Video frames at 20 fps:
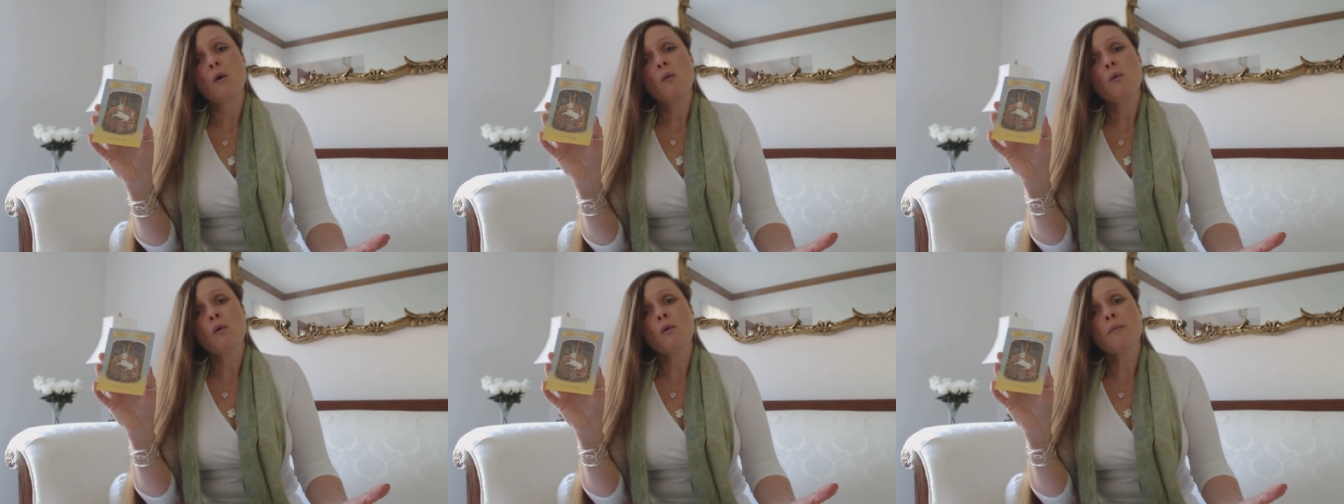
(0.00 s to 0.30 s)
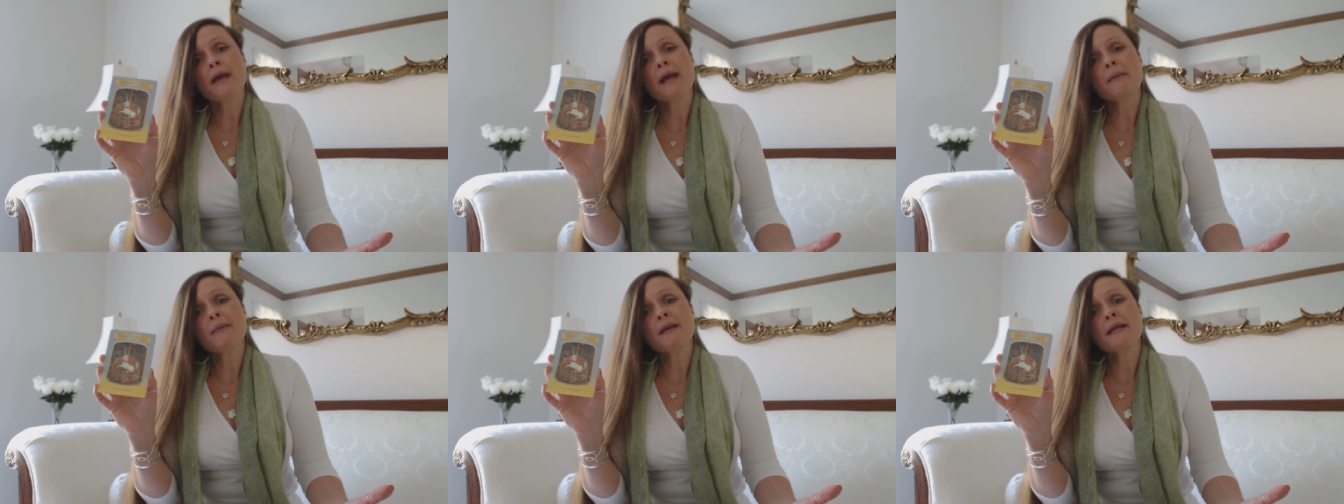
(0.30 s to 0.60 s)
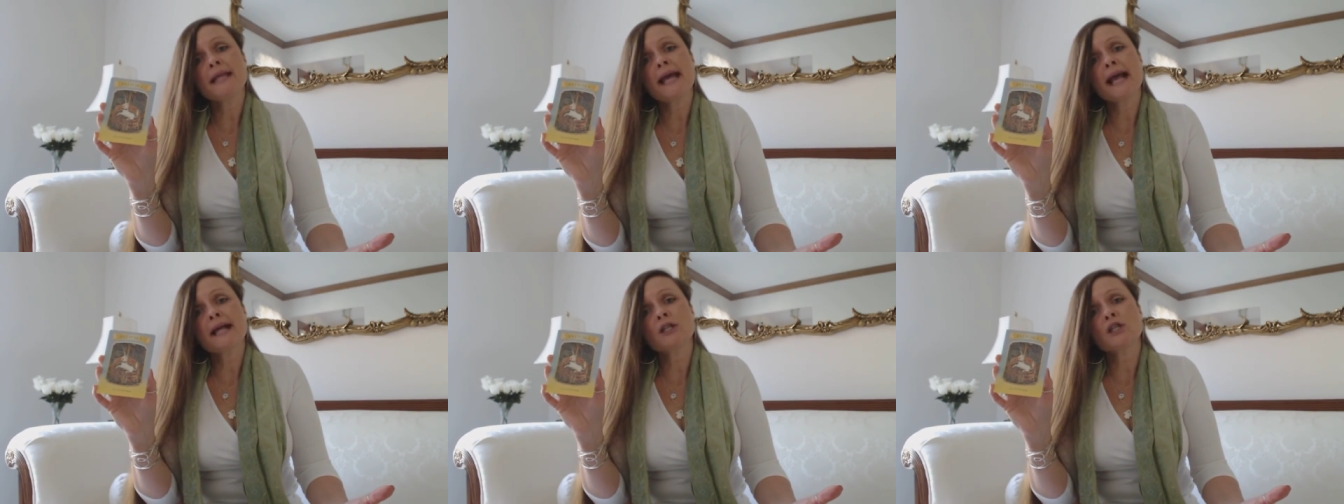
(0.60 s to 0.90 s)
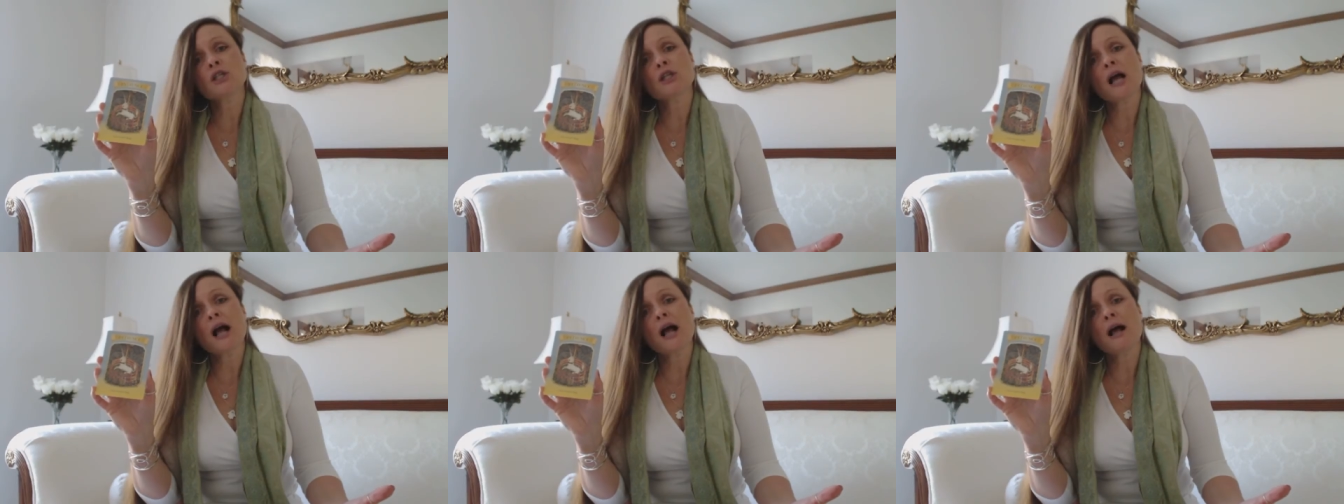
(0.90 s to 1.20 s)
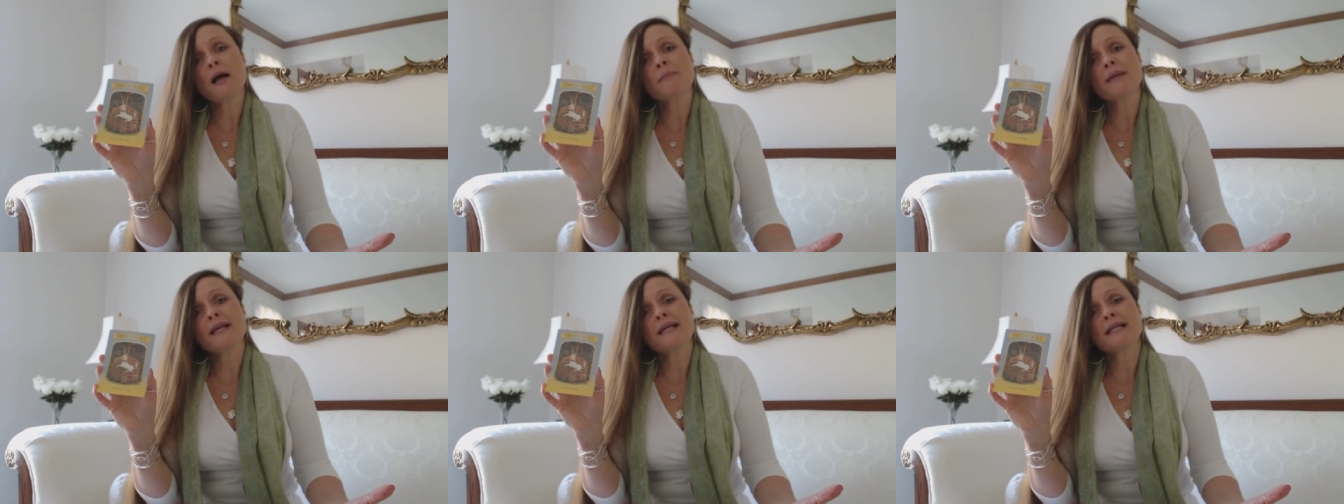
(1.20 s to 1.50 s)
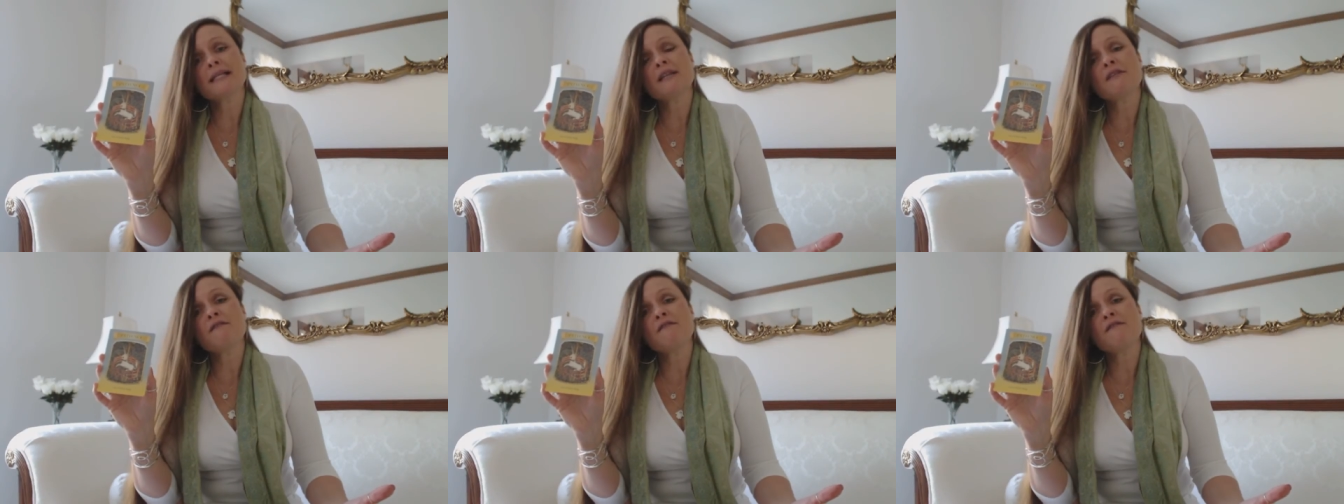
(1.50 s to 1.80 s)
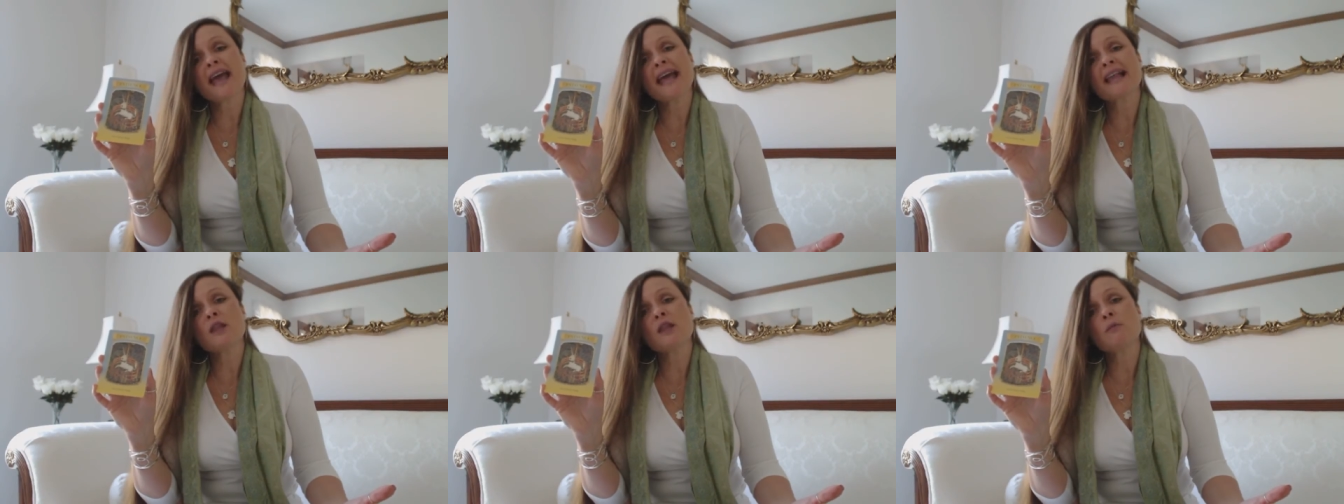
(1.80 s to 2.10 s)
well, maybe that job isn't
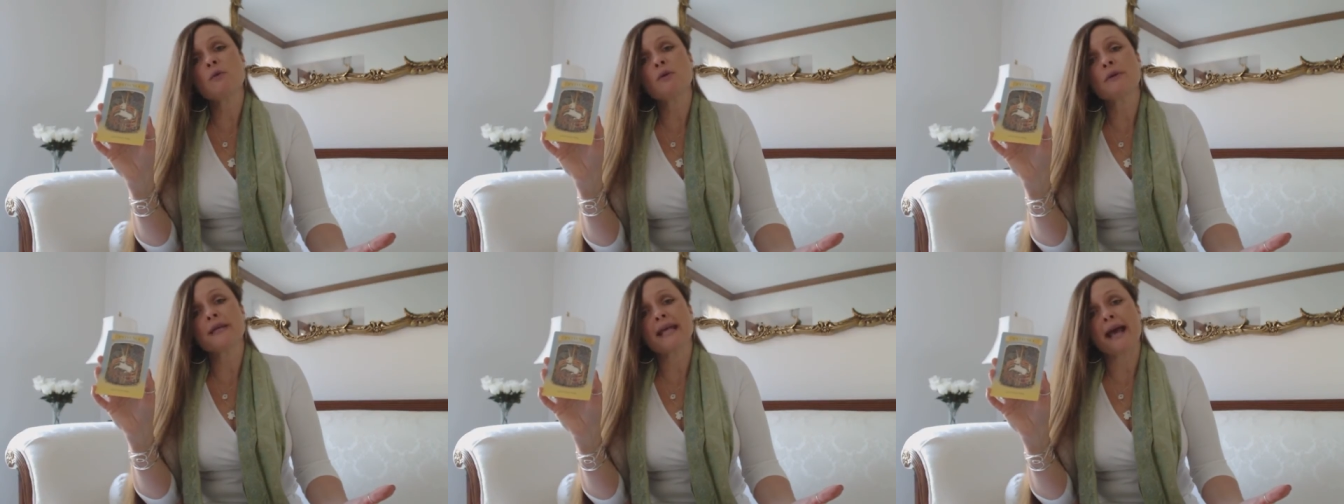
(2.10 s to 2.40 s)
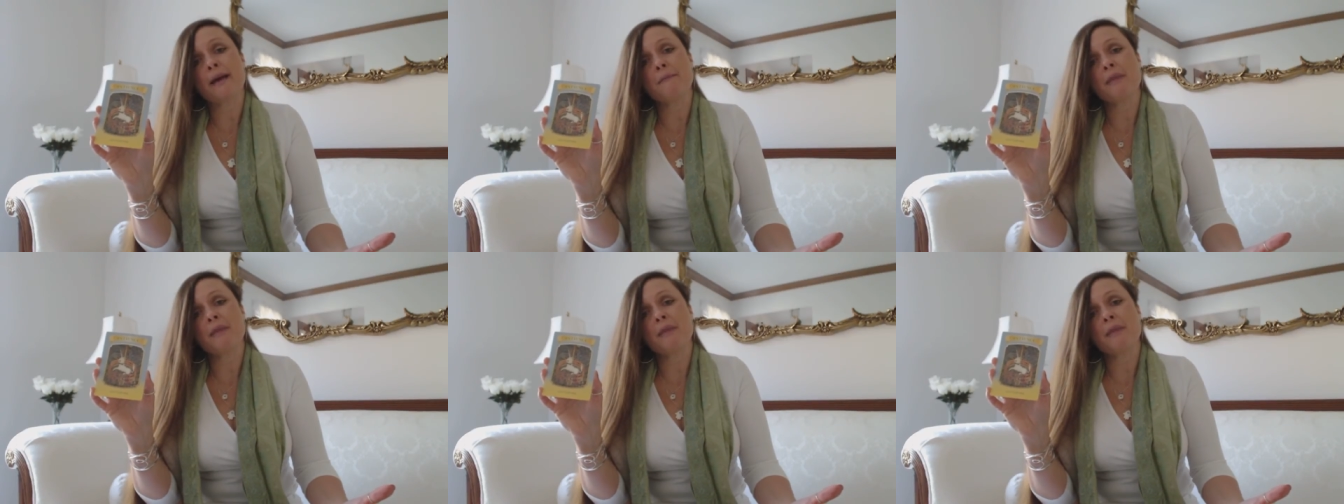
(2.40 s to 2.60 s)
available yet.